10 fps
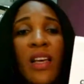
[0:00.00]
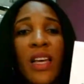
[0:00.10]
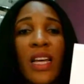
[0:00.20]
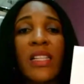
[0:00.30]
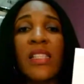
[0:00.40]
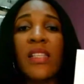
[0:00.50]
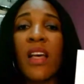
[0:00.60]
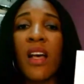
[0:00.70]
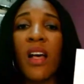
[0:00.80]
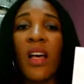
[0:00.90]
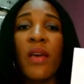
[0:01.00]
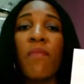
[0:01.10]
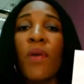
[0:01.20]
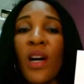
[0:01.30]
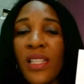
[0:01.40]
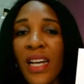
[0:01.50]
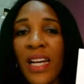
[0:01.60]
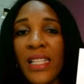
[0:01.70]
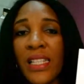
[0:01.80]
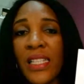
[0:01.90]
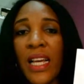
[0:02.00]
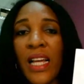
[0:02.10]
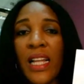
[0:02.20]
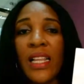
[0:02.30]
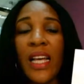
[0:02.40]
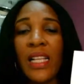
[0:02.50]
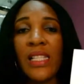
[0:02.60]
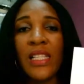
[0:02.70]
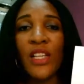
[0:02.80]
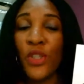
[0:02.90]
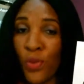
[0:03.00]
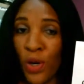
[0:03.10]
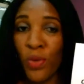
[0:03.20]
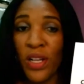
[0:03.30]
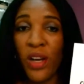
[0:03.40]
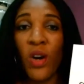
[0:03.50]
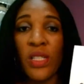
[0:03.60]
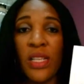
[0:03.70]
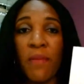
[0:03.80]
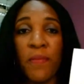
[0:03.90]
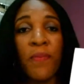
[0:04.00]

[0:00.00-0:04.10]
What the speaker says: it's important that you work with a core team.